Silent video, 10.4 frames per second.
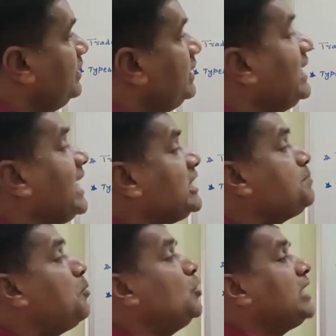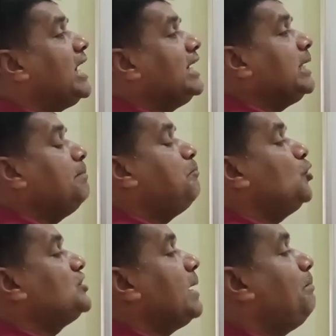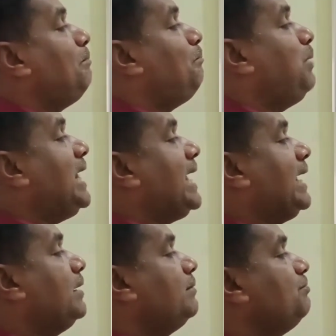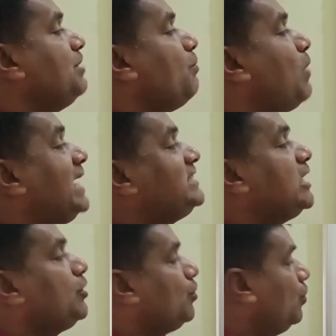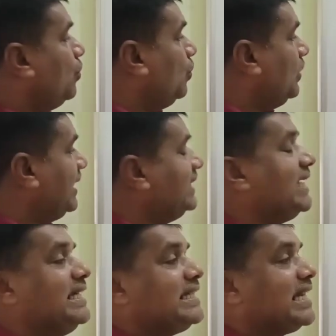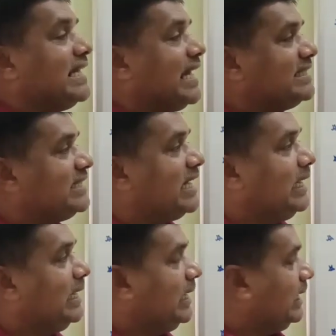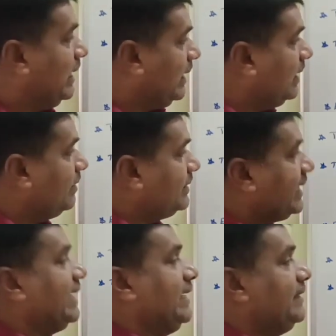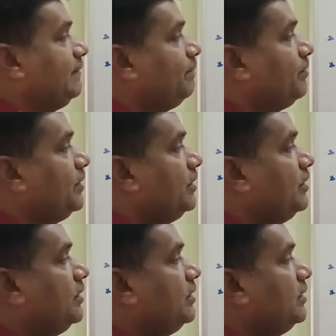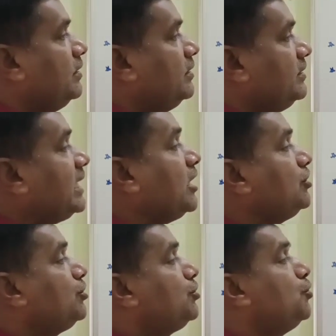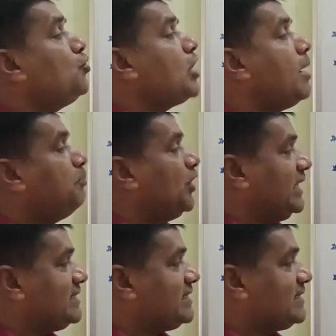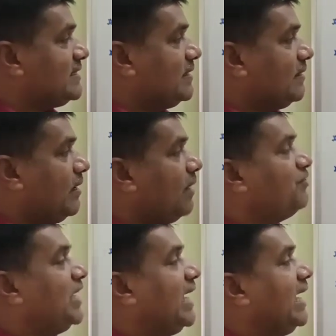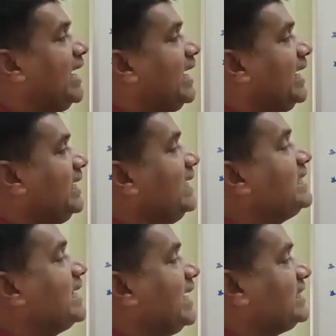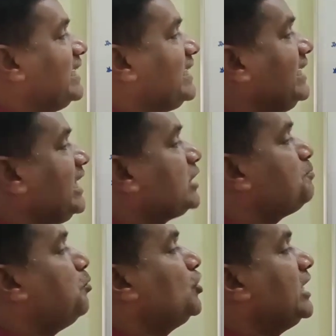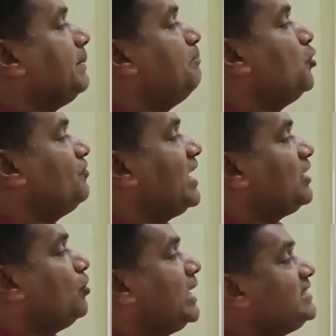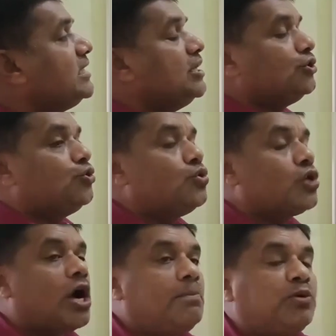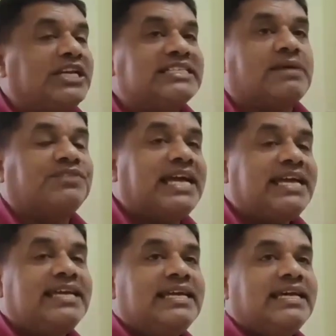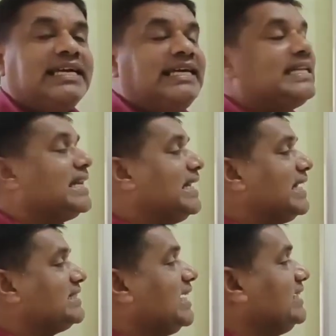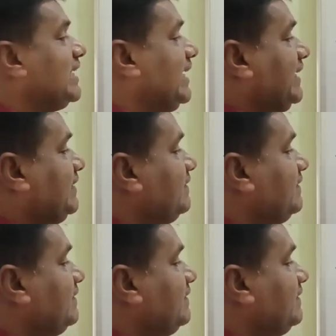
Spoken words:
The export and import play the vital role in the international trade. There are two components of the international trade. Export and import were known as two components of the international trade.